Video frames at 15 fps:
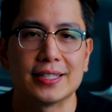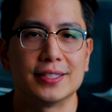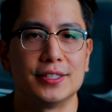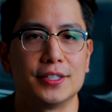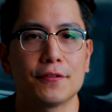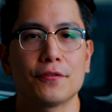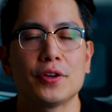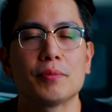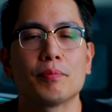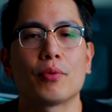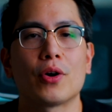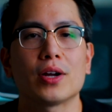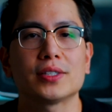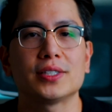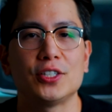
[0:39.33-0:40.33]
Different
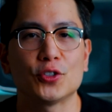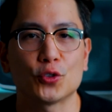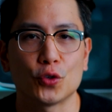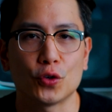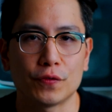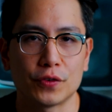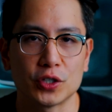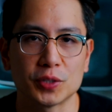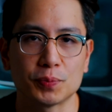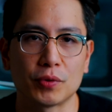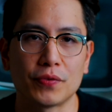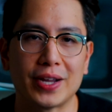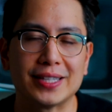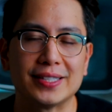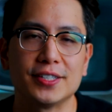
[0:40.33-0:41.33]
proxy servers
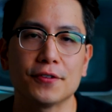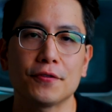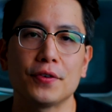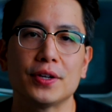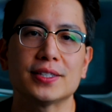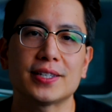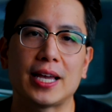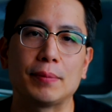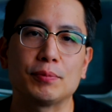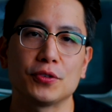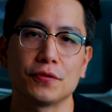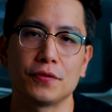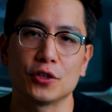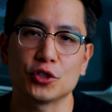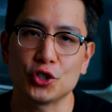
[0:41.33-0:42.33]
provide different types
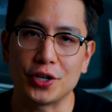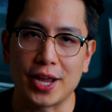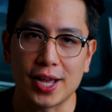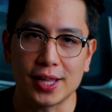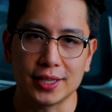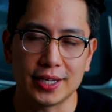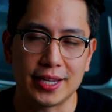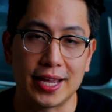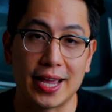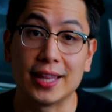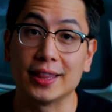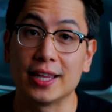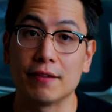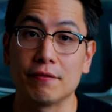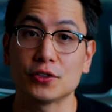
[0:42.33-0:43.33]
of functionality
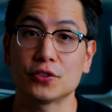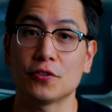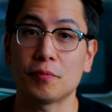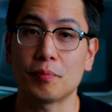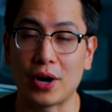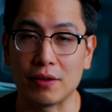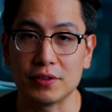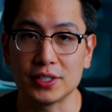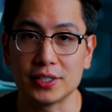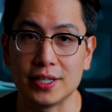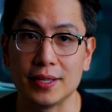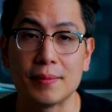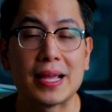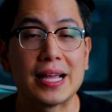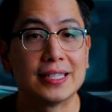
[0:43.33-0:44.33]
and levels of
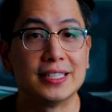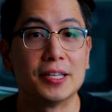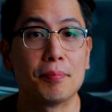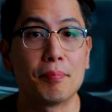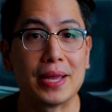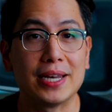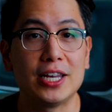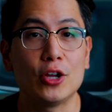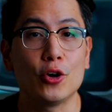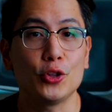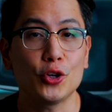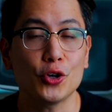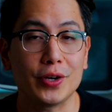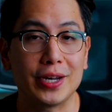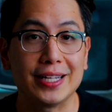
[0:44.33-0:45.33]
privacy depending
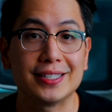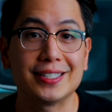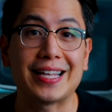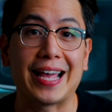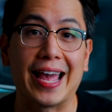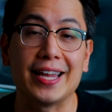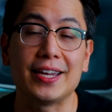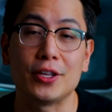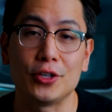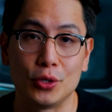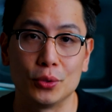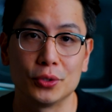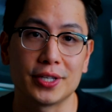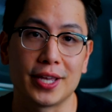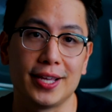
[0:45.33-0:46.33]
on your needs and
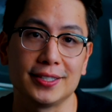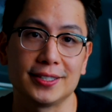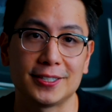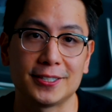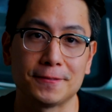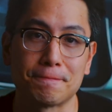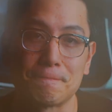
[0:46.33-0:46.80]
use case.